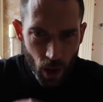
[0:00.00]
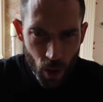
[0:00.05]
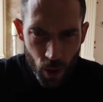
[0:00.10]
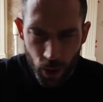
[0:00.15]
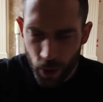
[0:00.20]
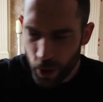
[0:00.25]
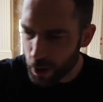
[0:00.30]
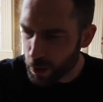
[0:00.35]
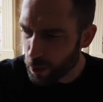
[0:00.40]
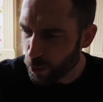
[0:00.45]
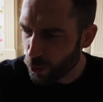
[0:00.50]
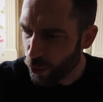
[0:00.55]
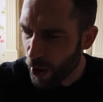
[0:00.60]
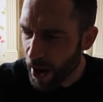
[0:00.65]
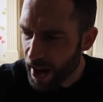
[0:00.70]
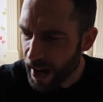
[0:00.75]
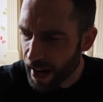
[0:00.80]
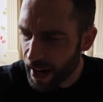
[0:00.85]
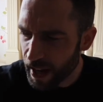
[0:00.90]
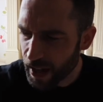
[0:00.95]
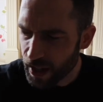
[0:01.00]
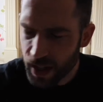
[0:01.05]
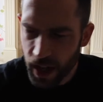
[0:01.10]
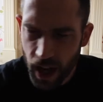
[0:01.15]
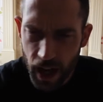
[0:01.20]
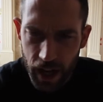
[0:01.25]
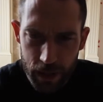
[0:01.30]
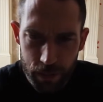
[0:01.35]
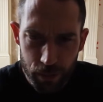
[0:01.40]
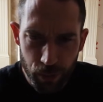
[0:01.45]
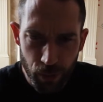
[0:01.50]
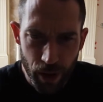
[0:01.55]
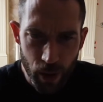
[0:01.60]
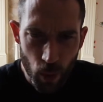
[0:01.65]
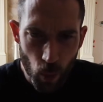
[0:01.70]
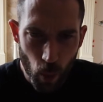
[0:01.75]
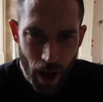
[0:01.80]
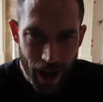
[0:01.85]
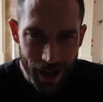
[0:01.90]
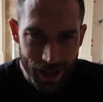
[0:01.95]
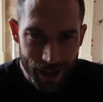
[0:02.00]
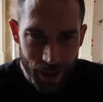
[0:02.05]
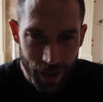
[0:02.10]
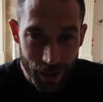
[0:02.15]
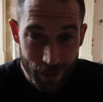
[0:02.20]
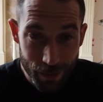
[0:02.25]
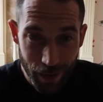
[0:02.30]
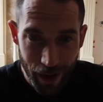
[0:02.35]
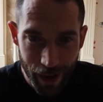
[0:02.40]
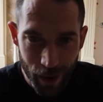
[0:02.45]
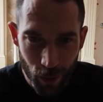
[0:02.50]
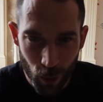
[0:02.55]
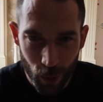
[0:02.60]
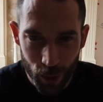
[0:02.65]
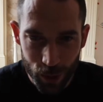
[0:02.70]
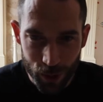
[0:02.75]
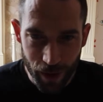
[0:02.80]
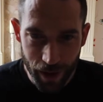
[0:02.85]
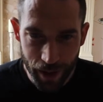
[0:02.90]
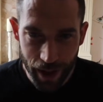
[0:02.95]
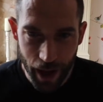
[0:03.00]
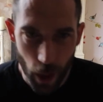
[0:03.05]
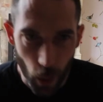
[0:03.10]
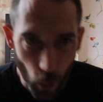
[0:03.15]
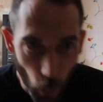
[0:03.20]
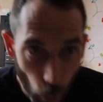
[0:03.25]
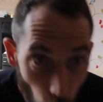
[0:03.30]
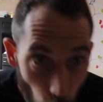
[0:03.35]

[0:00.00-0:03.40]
Although it's raining outside, it's pretty wet, so there's plenty of water out there.